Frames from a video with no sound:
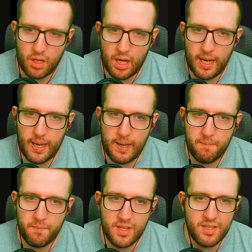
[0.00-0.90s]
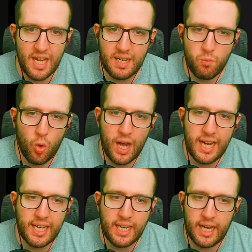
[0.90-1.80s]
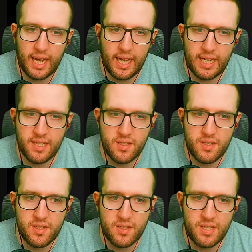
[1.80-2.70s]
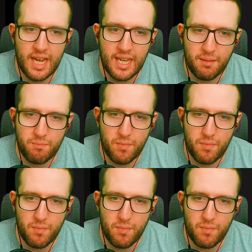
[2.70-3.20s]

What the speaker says: The same way as, say,